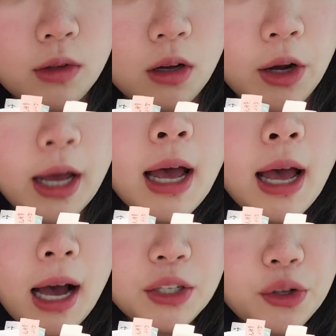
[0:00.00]
Okay,
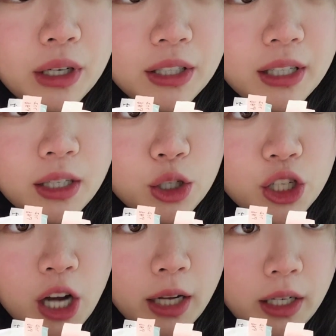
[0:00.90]
as you can see, the
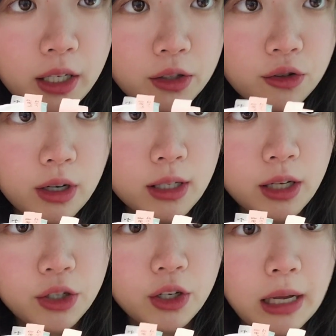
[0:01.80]
Chinese
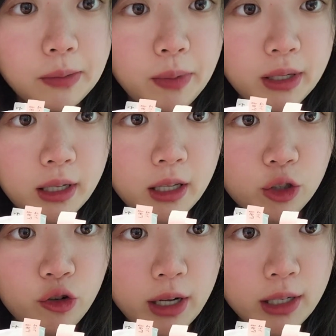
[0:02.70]
translation is basically
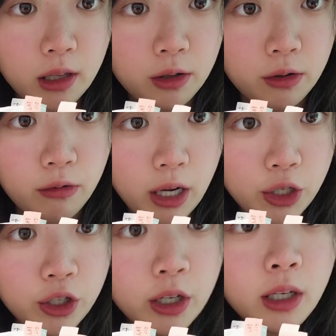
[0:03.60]

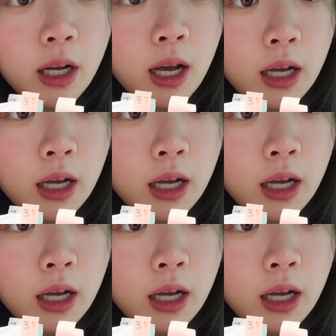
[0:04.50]
transliteration.